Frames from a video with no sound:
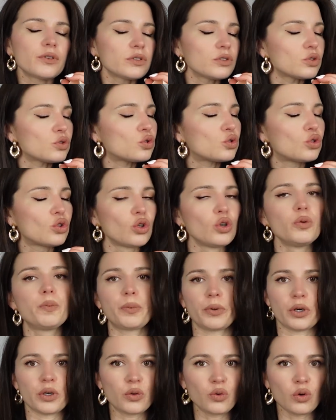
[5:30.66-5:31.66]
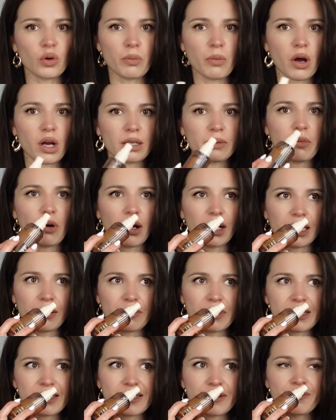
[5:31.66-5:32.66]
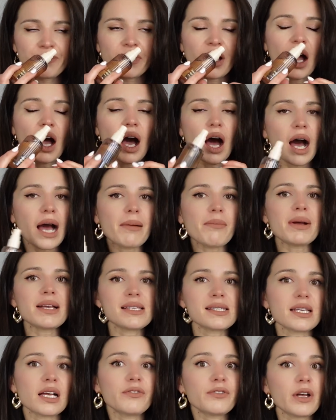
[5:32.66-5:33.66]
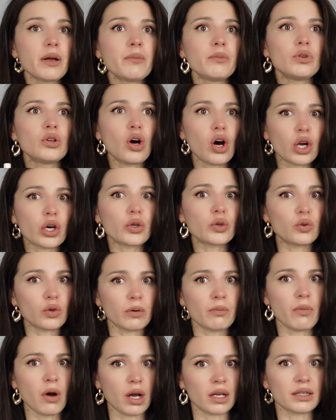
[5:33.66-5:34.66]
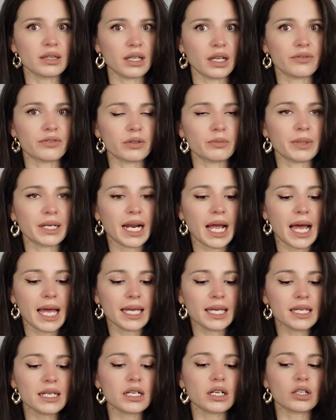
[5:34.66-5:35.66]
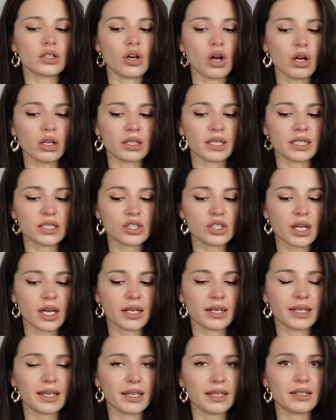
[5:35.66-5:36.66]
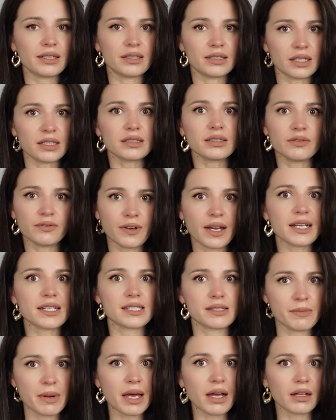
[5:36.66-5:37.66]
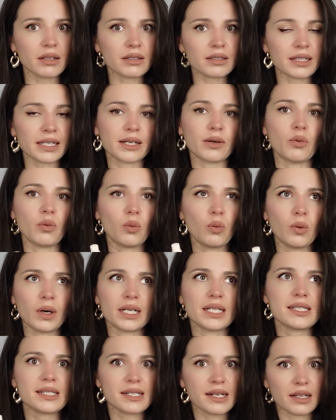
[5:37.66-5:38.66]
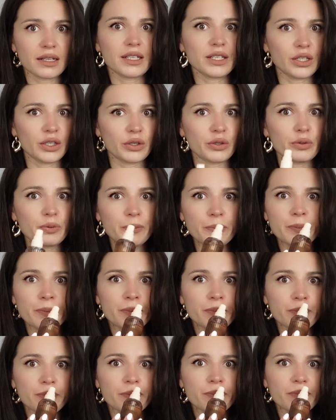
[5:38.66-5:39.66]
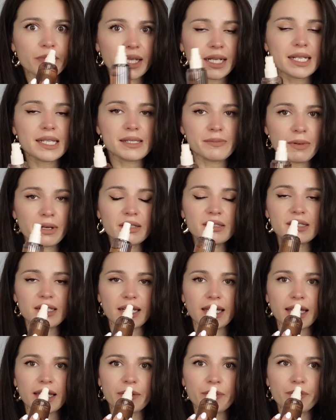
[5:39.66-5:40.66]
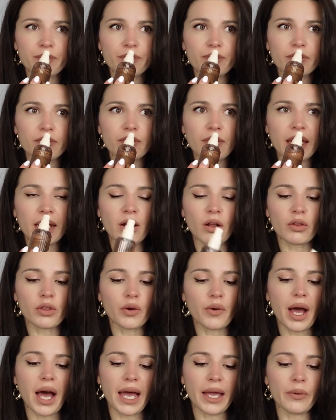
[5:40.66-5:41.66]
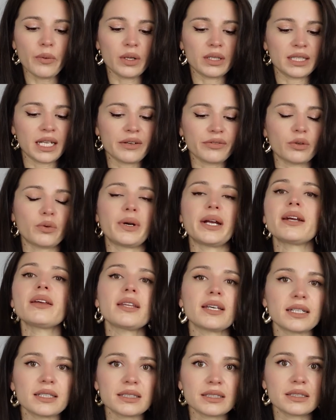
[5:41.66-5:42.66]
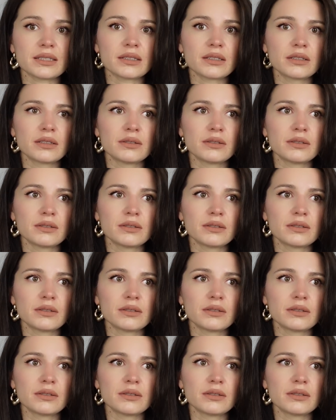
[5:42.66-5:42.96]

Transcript: super gourmand body mist. I myself am not a gourmand lover, but I can acknowledge that it does in fact smell like what it's telling you that it smells like. And although I will never wear this,